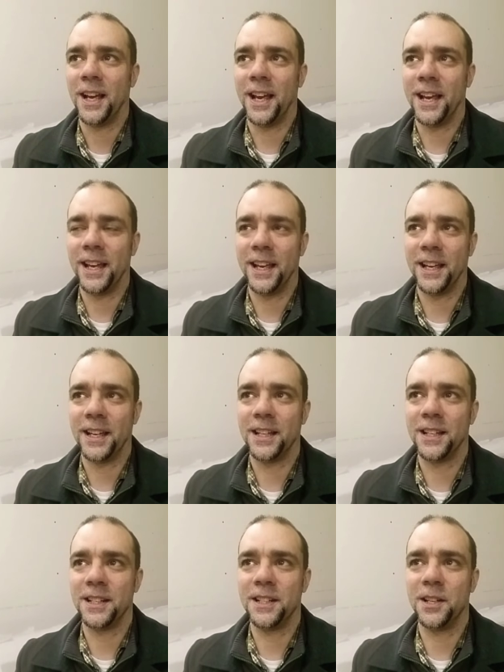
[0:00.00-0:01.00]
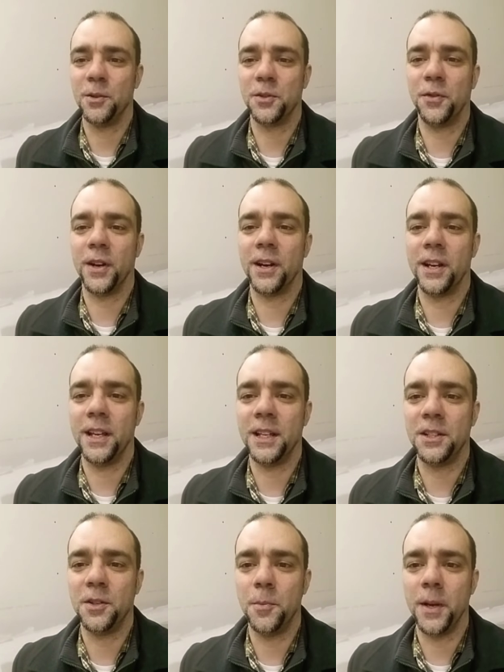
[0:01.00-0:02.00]
and he was very
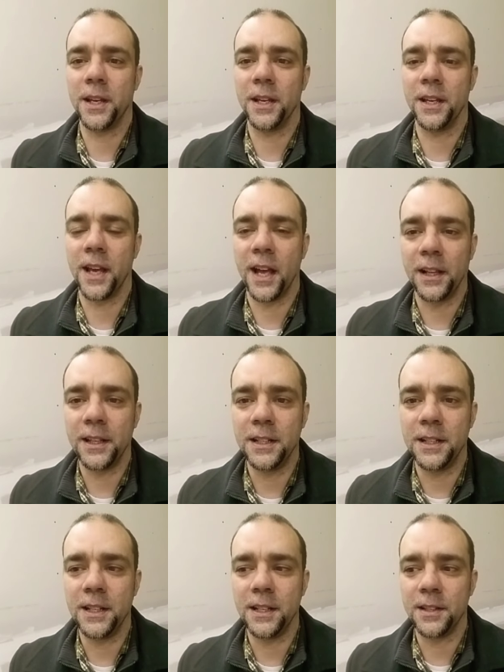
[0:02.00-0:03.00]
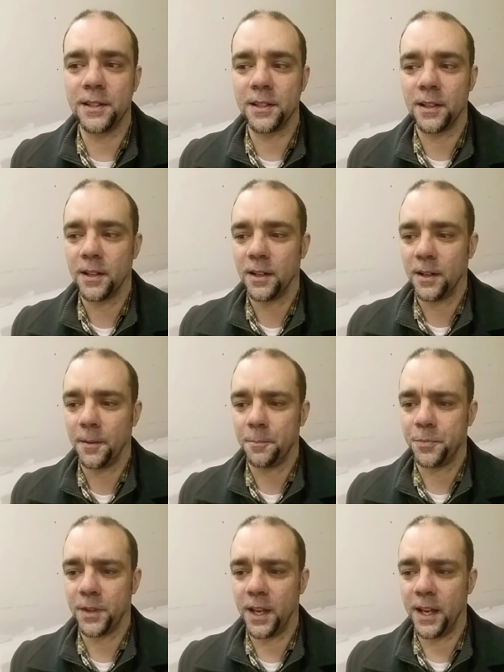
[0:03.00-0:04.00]
into making LEDs
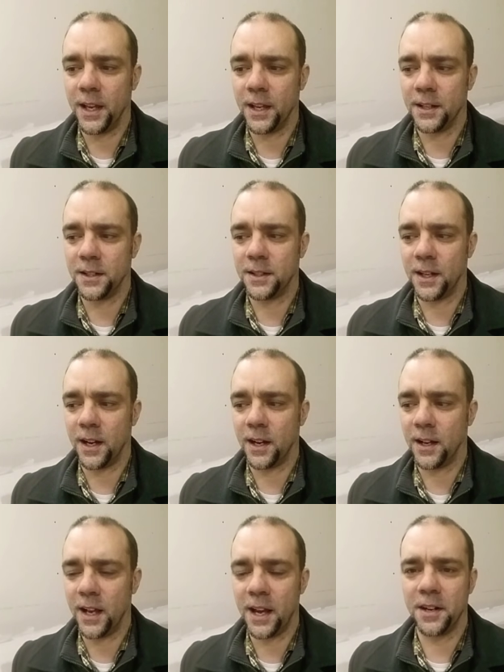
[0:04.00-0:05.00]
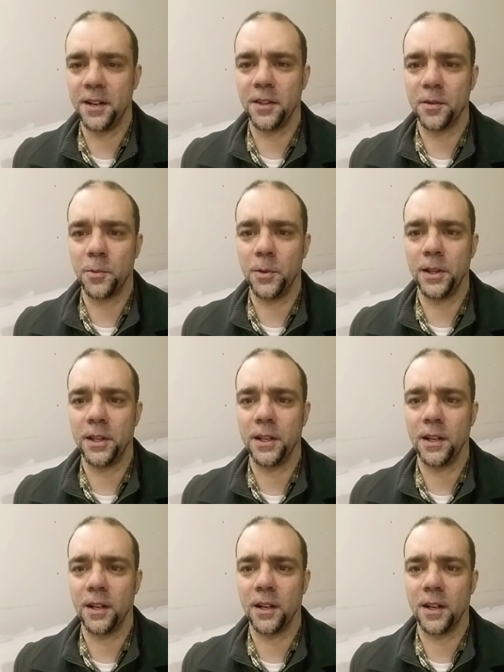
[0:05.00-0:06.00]
and uh, had another
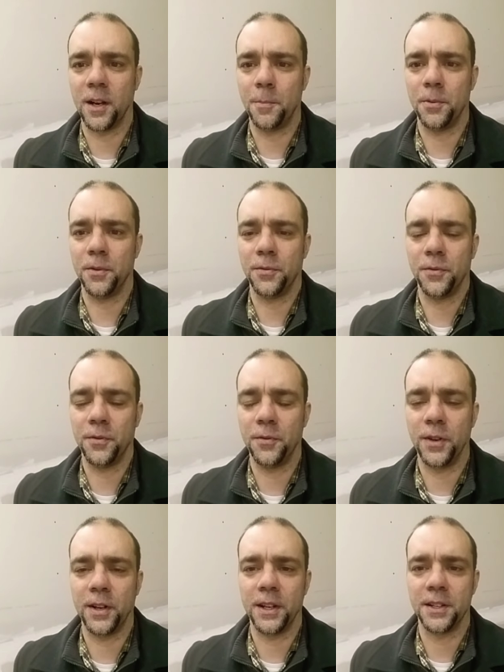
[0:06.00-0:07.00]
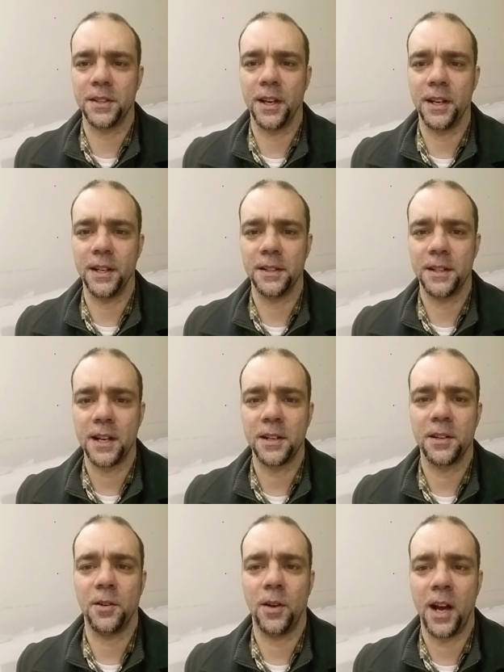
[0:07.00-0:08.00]
really a couple of very exciting
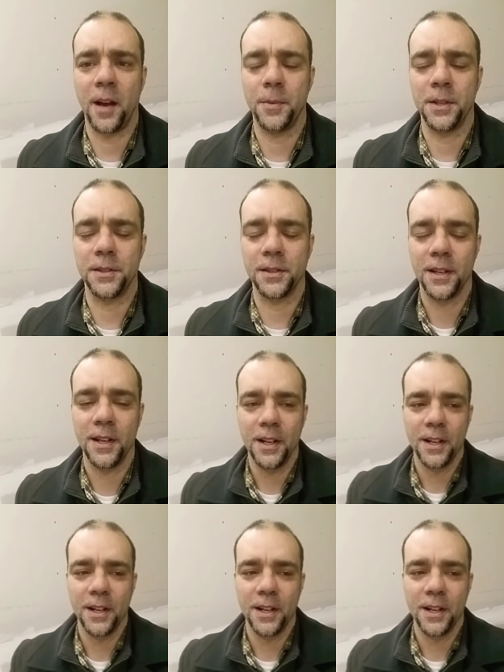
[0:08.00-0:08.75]
technical hobbies.